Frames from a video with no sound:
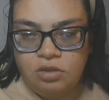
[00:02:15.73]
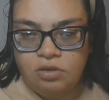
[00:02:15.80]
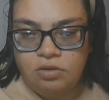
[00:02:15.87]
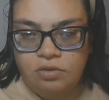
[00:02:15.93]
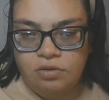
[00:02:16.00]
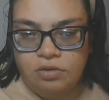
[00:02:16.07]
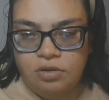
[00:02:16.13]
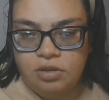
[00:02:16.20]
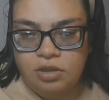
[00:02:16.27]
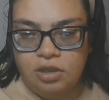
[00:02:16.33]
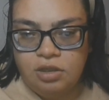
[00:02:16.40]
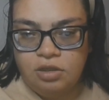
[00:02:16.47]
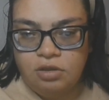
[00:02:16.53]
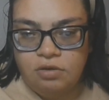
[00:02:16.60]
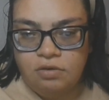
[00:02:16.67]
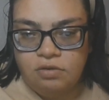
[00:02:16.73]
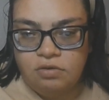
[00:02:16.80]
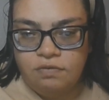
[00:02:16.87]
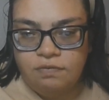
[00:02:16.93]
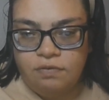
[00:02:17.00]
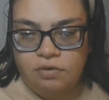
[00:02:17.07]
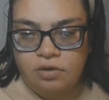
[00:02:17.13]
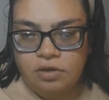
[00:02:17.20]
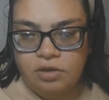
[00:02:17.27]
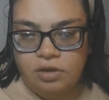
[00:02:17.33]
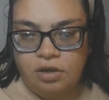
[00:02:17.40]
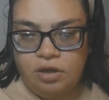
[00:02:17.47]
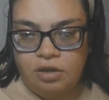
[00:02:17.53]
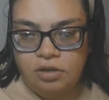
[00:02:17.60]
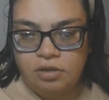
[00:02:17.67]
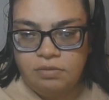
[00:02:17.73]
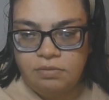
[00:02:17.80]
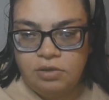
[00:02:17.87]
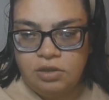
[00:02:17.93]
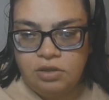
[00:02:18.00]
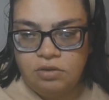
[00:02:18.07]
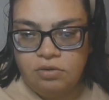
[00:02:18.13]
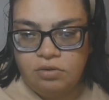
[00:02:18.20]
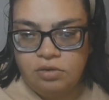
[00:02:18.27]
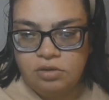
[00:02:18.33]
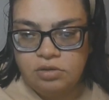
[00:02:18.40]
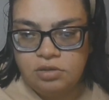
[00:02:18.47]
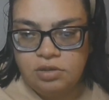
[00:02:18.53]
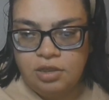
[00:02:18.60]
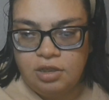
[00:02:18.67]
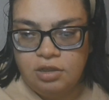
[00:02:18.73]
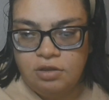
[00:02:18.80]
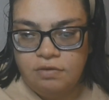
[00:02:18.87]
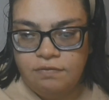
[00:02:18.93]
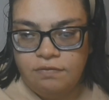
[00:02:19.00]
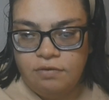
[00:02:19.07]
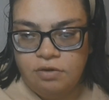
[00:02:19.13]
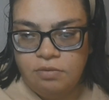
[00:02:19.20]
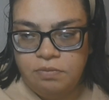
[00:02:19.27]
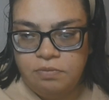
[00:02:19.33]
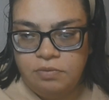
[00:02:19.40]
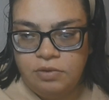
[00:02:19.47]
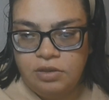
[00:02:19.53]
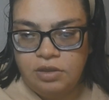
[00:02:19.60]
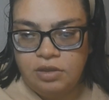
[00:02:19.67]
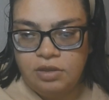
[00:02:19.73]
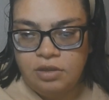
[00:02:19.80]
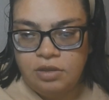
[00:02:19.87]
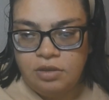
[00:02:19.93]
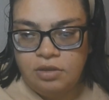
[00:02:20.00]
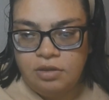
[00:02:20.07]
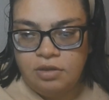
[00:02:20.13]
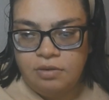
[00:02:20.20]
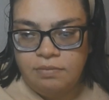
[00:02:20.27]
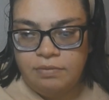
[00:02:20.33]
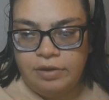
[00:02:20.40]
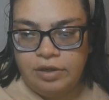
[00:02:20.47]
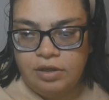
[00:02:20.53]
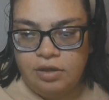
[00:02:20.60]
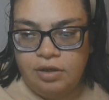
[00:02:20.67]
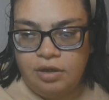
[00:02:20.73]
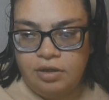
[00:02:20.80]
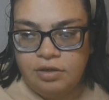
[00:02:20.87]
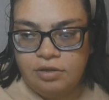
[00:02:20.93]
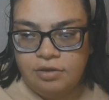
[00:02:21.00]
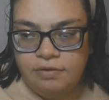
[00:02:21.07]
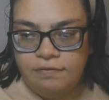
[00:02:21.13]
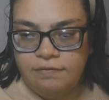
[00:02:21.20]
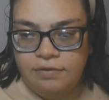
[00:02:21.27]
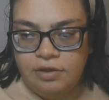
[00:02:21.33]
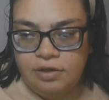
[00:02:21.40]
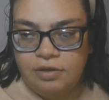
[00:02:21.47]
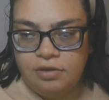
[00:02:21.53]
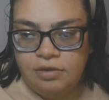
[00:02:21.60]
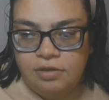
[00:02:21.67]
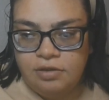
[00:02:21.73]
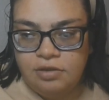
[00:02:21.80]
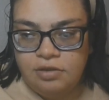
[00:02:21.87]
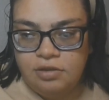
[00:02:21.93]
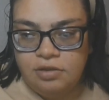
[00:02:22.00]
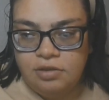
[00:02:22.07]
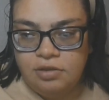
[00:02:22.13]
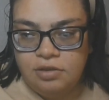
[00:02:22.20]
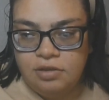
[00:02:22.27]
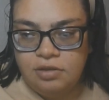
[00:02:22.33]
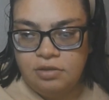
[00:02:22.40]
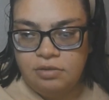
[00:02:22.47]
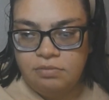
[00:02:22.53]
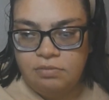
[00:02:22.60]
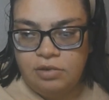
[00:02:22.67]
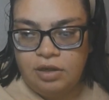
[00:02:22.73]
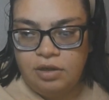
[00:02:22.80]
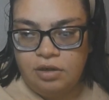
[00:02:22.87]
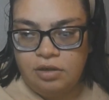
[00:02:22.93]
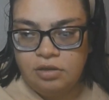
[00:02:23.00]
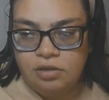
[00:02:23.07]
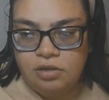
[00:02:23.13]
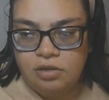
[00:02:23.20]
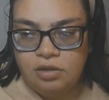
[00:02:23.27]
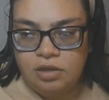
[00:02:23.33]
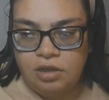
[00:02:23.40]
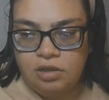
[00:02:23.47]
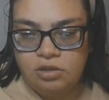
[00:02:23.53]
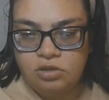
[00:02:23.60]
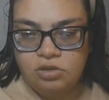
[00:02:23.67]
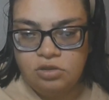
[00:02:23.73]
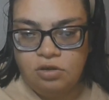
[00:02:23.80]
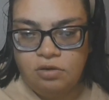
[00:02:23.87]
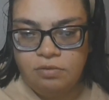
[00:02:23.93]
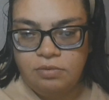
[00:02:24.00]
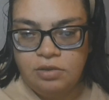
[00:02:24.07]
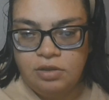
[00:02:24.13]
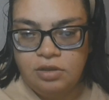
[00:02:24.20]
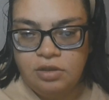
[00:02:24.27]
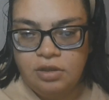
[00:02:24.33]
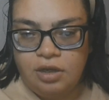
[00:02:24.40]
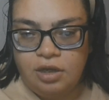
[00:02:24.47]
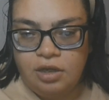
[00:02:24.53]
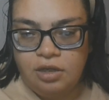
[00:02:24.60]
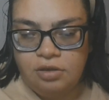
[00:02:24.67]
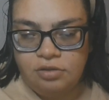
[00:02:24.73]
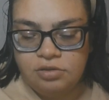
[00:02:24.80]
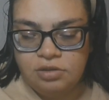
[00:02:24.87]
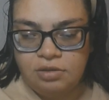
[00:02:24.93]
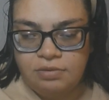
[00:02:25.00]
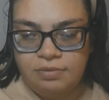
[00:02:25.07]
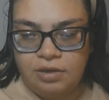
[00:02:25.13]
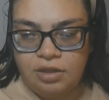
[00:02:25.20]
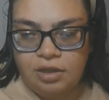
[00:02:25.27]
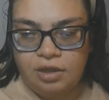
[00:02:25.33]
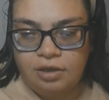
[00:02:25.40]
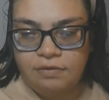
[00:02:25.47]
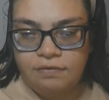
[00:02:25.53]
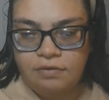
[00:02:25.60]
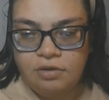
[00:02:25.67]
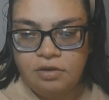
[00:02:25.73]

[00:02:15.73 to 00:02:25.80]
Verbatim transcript: Lord, thank you for calling me yours. Thank you for being my God. Convict my heart and show me the idols in my life